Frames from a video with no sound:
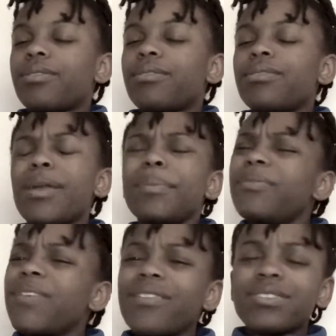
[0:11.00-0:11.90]
grab your
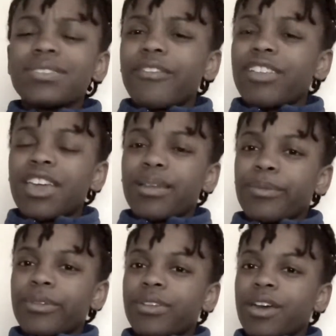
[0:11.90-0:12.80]
favorite stuffed
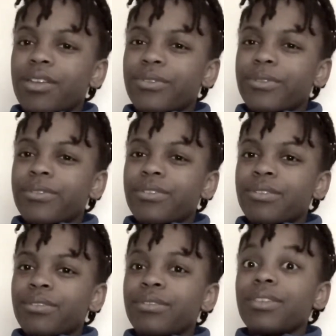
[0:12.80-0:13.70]
animal and cuddle.
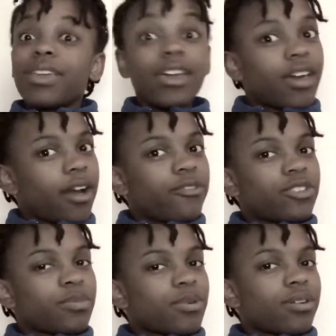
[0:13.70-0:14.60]
Get
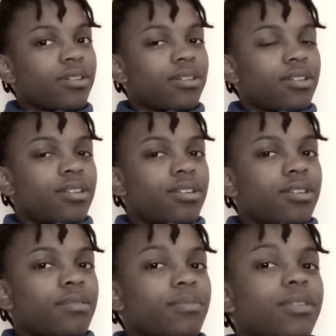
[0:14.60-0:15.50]
comfortable,
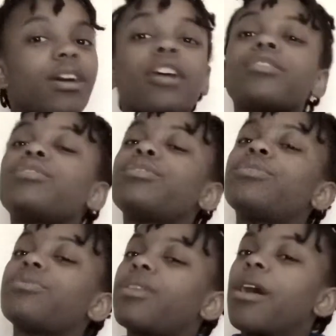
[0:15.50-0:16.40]
but not
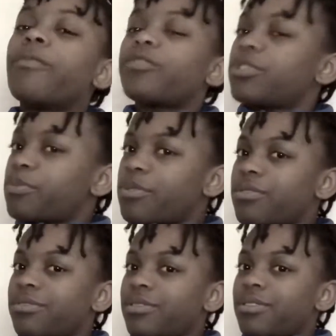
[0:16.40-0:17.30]
too comfortable,
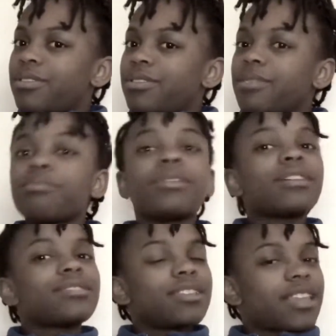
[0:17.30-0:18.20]

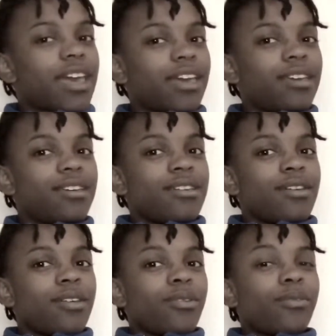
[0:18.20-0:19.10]
because today
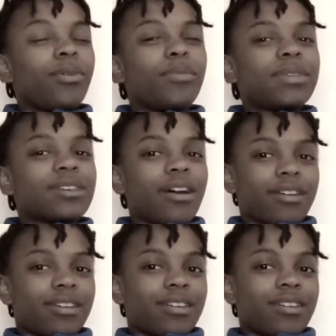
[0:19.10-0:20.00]
we'll be
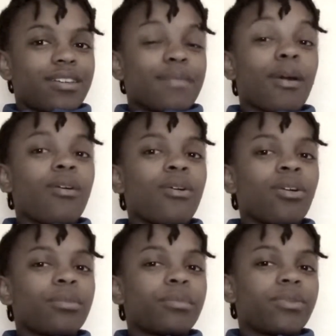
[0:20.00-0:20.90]
talking about
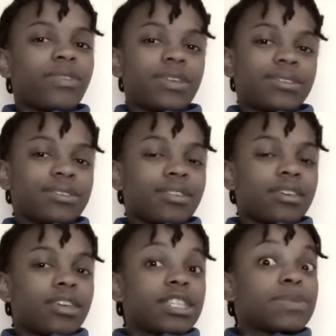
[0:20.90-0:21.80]
horror movies,
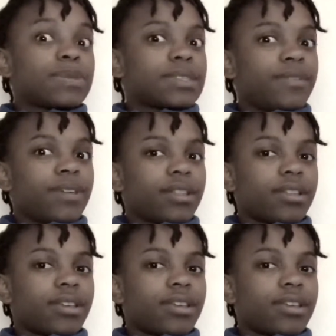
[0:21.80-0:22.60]
specifically